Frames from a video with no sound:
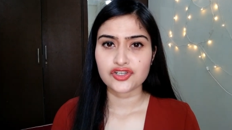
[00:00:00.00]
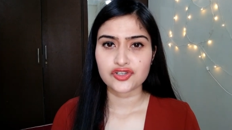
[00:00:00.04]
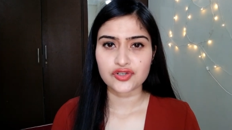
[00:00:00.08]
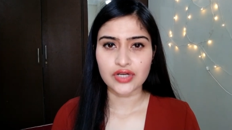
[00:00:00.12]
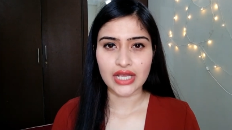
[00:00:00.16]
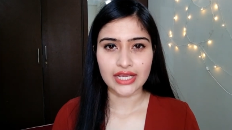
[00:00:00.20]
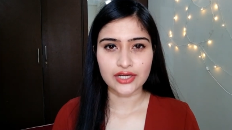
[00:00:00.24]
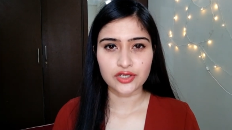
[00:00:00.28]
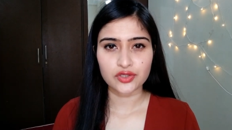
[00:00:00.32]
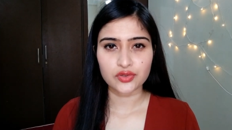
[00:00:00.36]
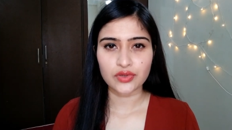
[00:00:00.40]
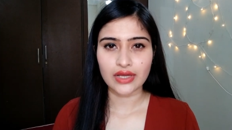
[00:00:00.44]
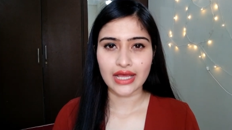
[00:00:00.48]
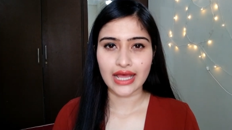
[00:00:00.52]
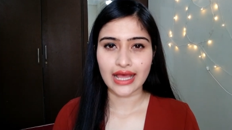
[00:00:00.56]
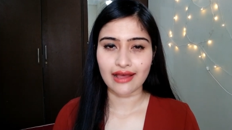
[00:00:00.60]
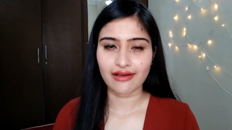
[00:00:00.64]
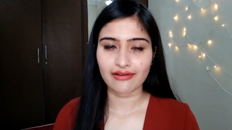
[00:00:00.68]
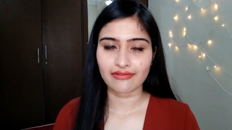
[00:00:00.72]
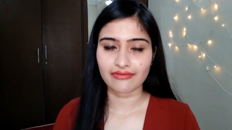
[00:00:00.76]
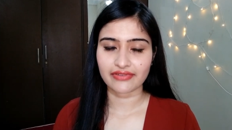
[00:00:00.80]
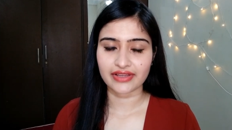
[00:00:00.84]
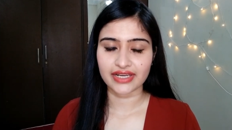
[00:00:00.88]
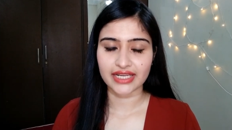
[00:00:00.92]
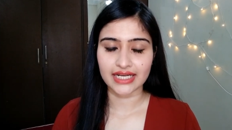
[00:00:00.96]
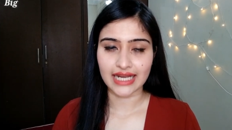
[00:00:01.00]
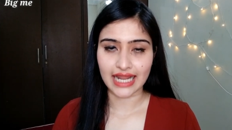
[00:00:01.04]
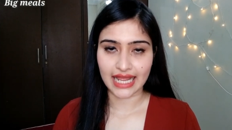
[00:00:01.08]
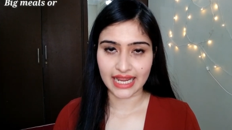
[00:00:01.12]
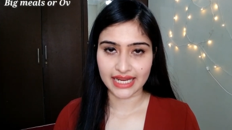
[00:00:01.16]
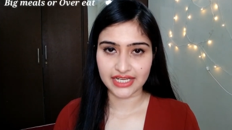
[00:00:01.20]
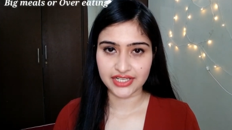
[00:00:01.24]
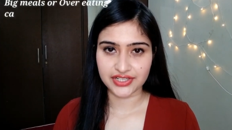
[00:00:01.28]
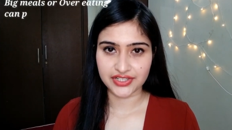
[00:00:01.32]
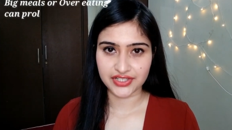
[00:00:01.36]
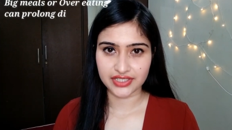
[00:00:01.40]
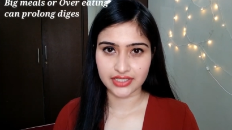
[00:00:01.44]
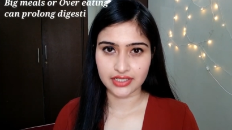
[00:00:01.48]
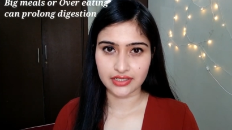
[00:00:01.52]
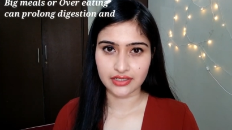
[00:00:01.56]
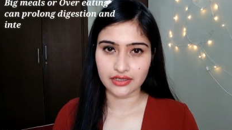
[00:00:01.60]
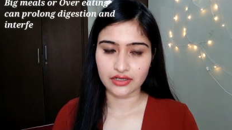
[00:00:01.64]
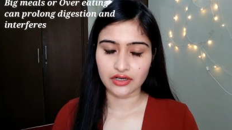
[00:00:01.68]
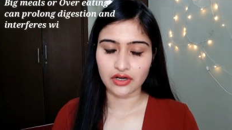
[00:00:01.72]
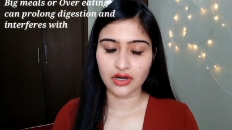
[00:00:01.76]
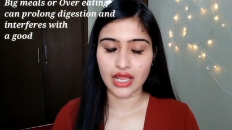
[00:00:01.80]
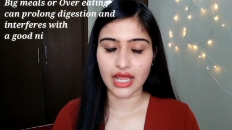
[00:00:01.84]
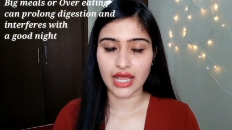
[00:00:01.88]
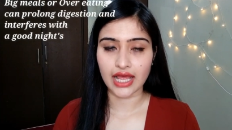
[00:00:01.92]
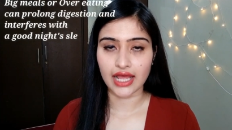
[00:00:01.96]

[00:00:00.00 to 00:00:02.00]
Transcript: try to have very light dinner,